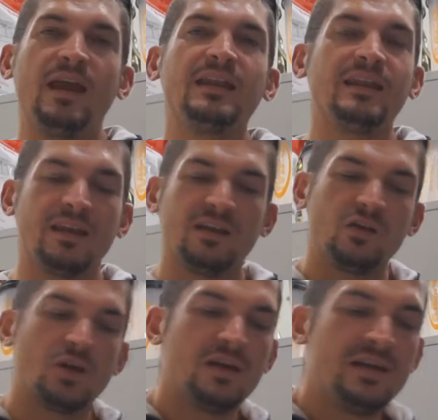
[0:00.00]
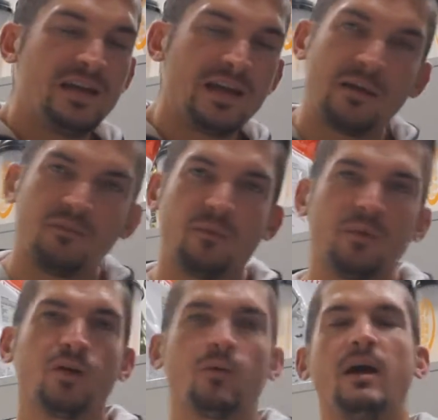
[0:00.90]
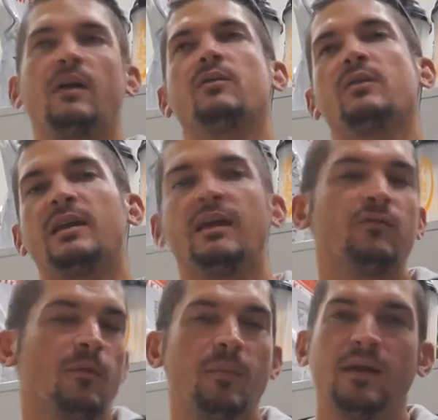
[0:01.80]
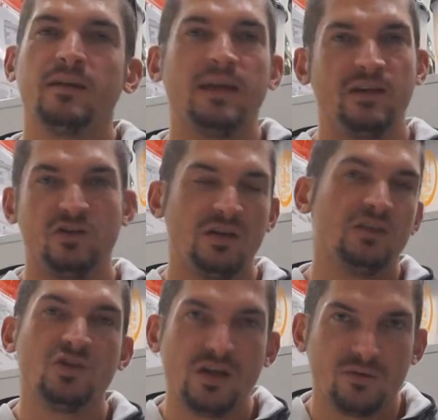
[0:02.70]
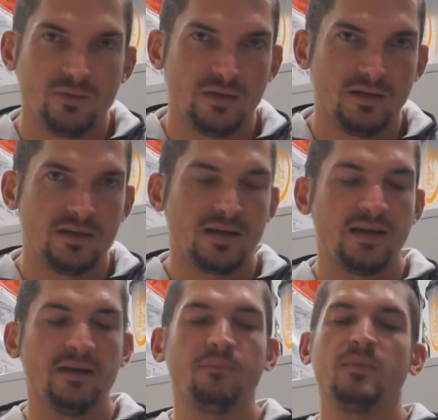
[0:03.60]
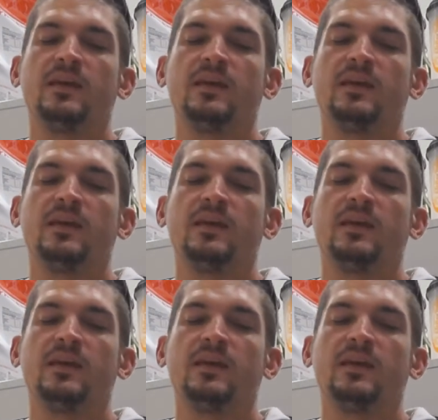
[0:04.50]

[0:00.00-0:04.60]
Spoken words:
Anything that you can dig up from the ground or get from Mother Nature in general, okay?